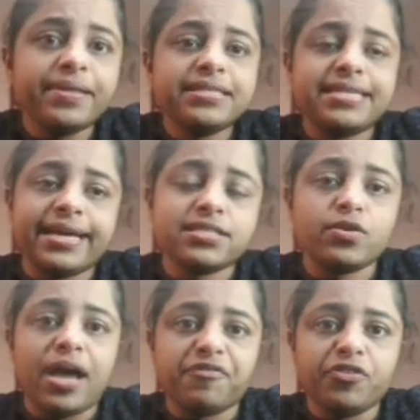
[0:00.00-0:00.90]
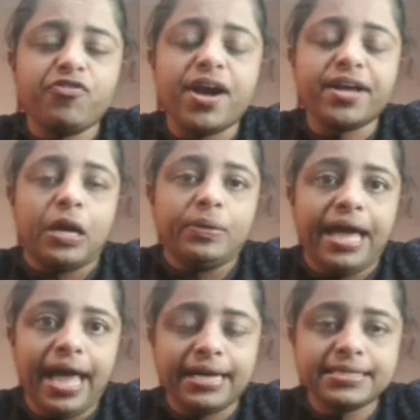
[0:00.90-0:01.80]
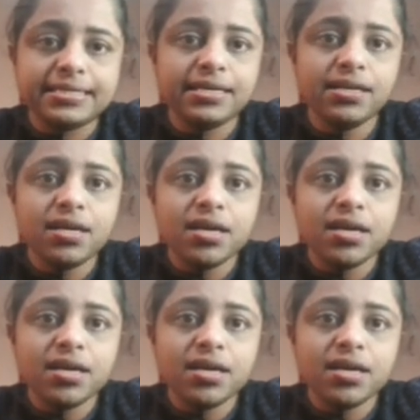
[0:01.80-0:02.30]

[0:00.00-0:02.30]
this text you have to find out the answer.